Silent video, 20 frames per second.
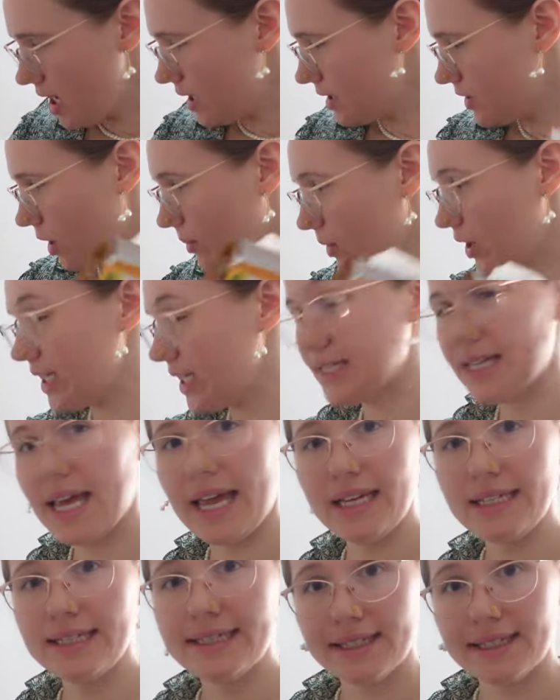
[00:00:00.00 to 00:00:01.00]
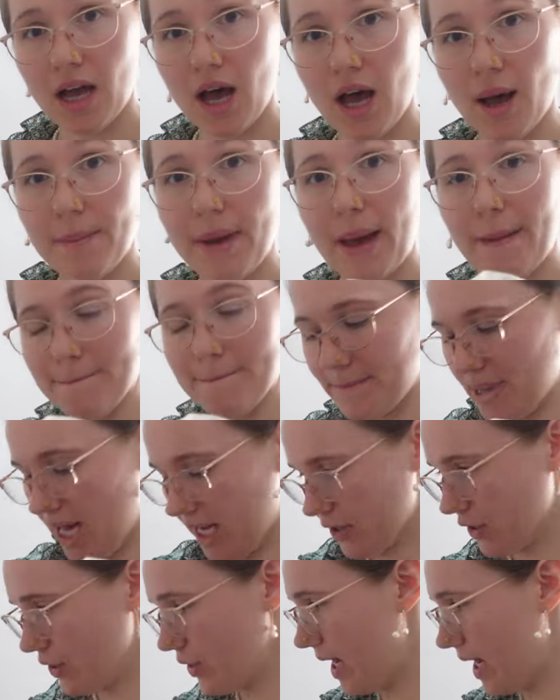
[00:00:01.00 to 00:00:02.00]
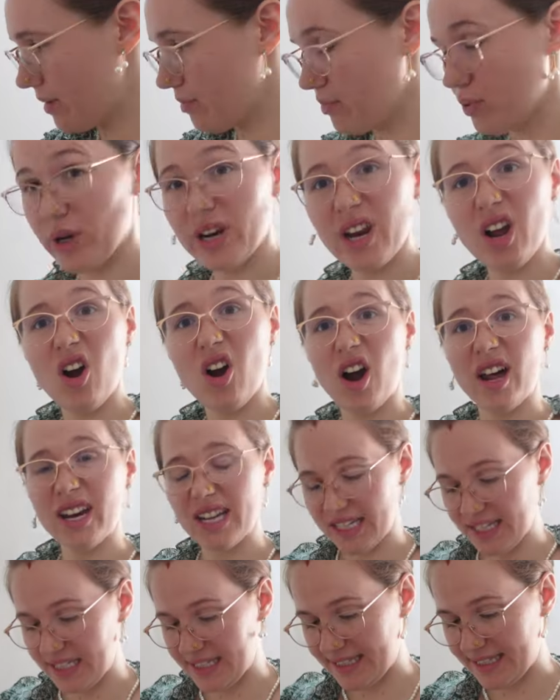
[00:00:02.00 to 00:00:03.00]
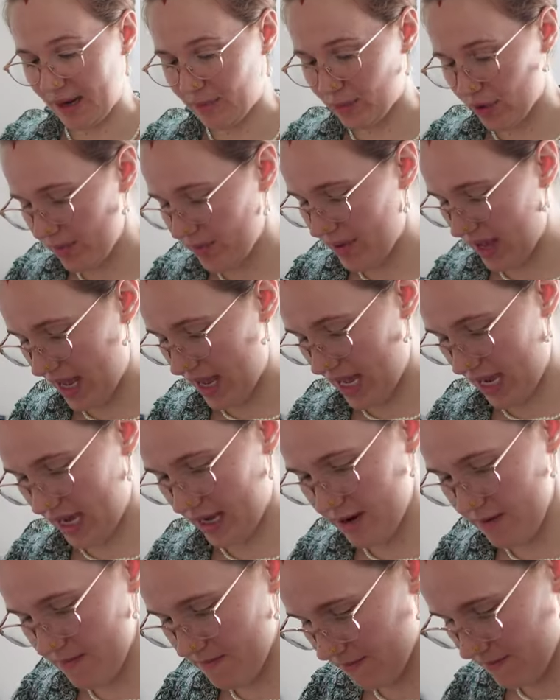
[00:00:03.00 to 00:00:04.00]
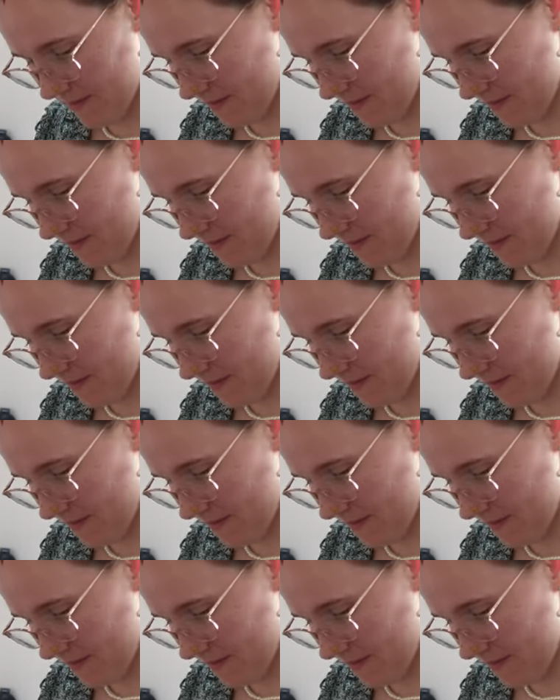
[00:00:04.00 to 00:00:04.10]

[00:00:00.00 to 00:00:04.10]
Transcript: So I'm gonna take some butter and put it on a separate pan.